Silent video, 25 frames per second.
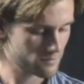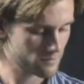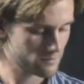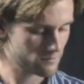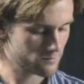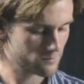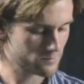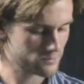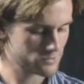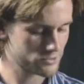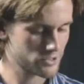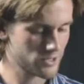
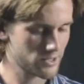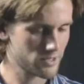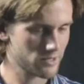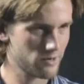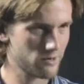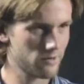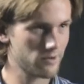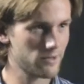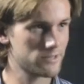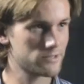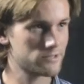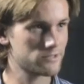We'll check
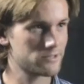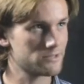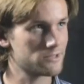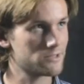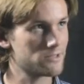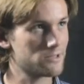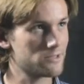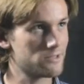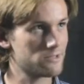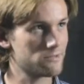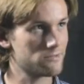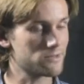our answers in
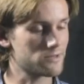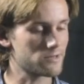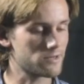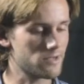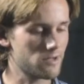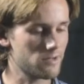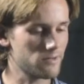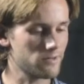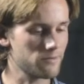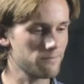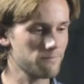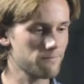a different
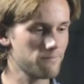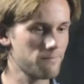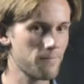color.